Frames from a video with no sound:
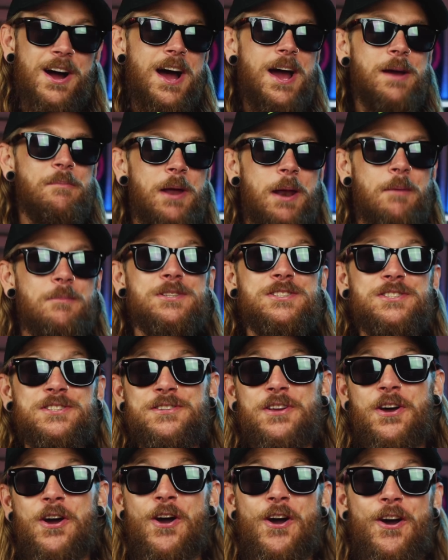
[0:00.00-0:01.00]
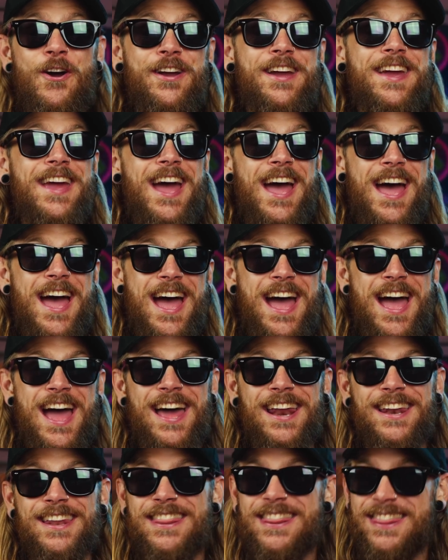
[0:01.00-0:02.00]
Hi, my name is Dirk,
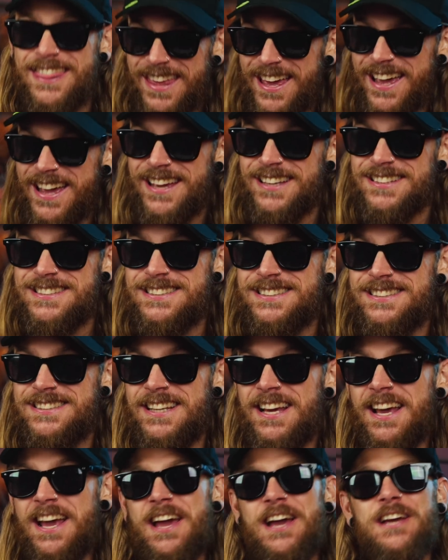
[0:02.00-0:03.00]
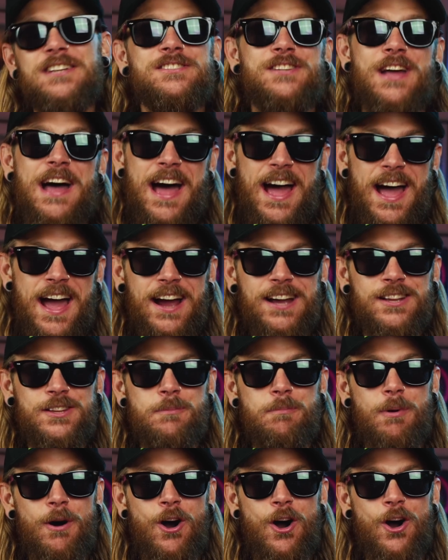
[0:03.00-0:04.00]
and this is the Hack
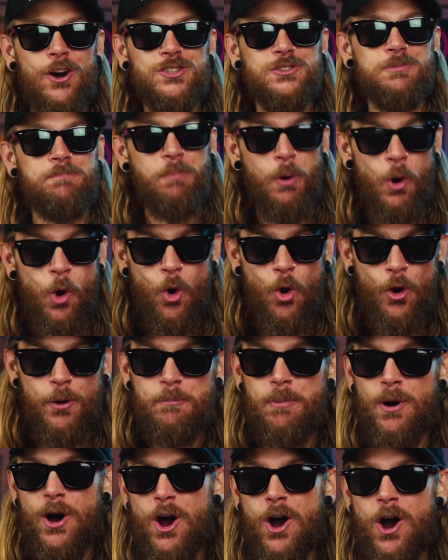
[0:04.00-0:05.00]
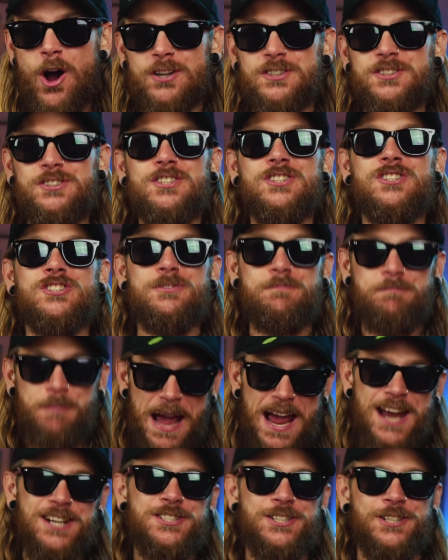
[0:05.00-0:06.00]
the Box Pawn Box
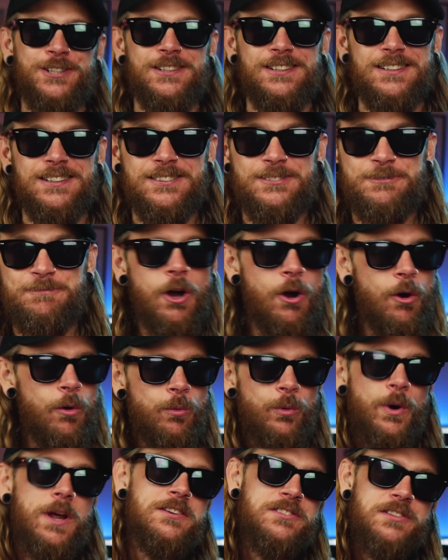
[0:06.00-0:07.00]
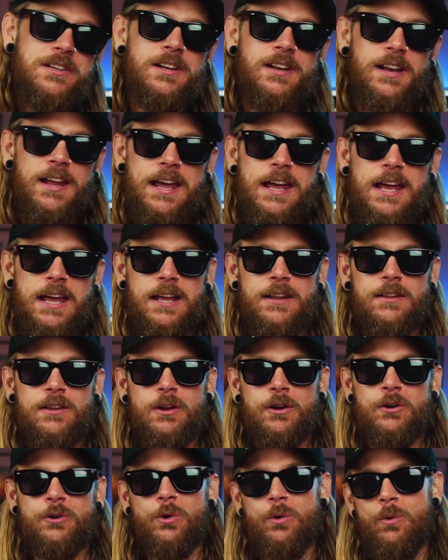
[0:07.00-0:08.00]
Special. So recently,
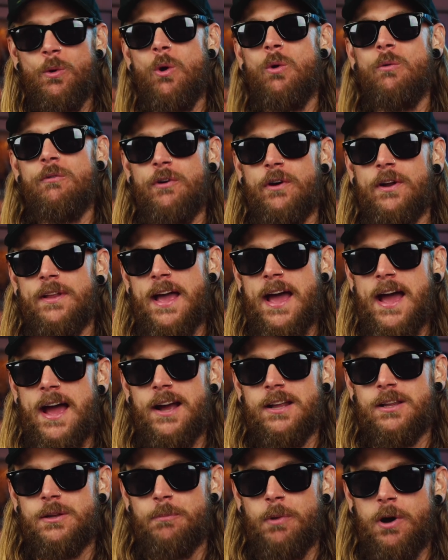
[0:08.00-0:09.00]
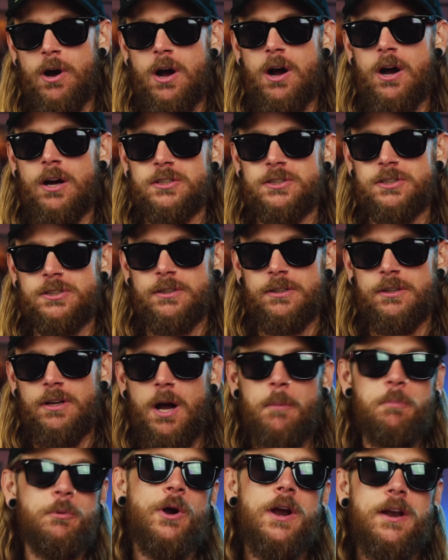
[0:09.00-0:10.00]
the crew over at Hack the Box
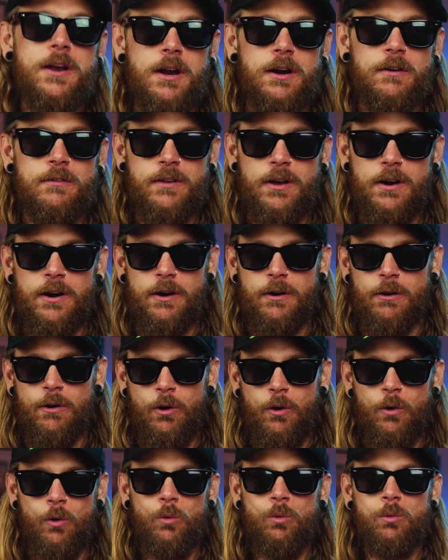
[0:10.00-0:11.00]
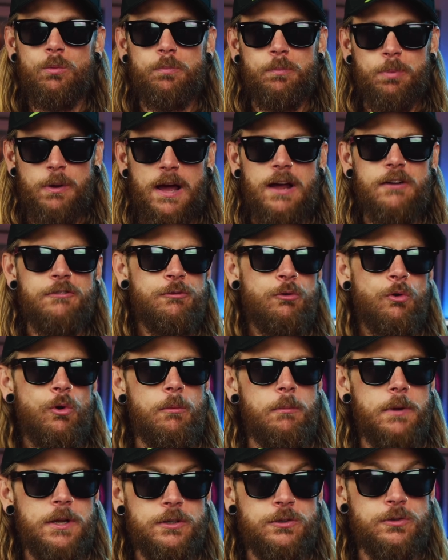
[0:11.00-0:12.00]
upgraded their whole
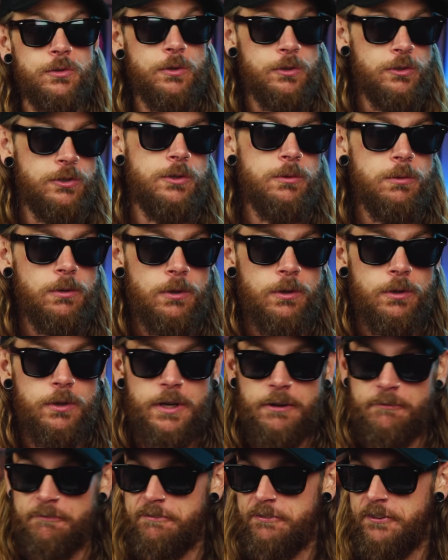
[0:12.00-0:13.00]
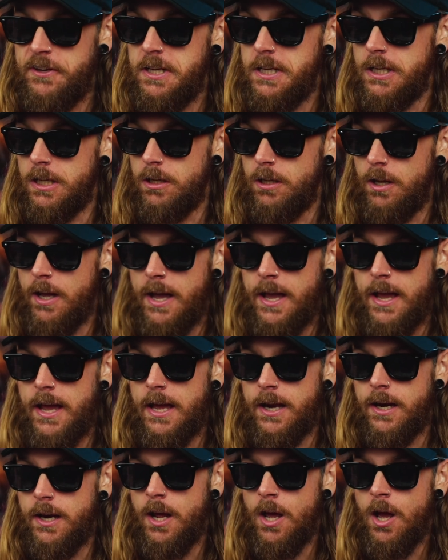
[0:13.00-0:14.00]
platform into a new look and feel,
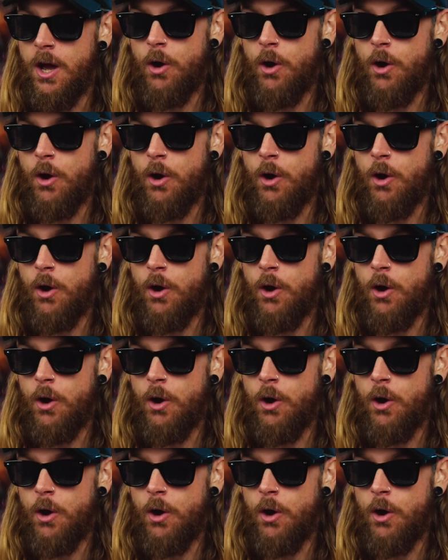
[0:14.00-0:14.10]
and